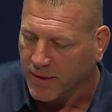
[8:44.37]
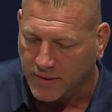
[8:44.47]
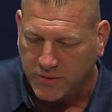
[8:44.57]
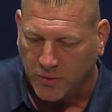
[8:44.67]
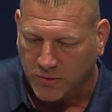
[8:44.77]

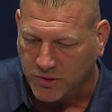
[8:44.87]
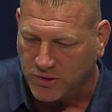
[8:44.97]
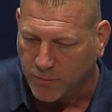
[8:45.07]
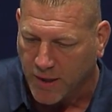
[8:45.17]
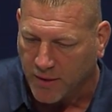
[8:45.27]
And so it's
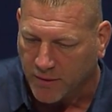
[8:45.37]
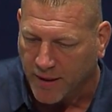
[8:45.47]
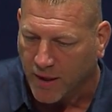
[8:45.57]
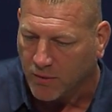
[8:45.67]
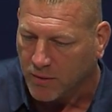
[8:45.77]
just a matter
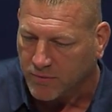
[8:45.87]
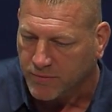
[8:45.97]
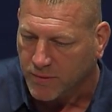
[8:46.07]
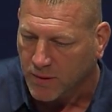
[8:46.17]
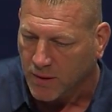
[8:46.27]
now of
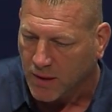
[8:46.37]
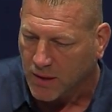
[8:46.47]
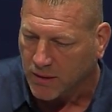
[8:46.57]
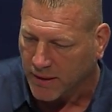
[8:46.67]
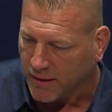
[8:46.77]

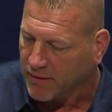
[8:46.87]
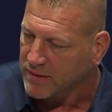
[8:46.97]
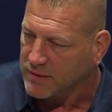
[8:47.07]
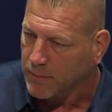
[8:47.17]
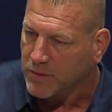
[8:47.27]
cleaning
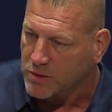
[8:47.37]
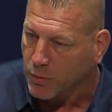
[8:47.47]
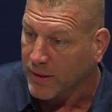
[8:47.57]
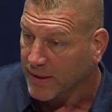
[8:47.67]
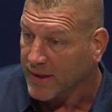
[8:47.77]
things up this
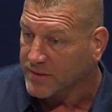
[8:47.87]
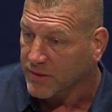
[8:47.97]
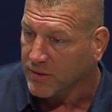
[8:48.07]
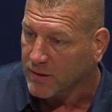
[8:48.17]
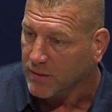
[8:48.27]
week and
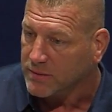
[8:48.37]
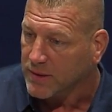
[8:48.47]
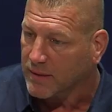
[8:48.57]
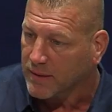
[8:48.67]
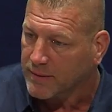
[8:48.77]
executing on
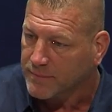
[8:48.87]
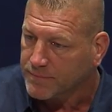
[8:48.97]
Saturday.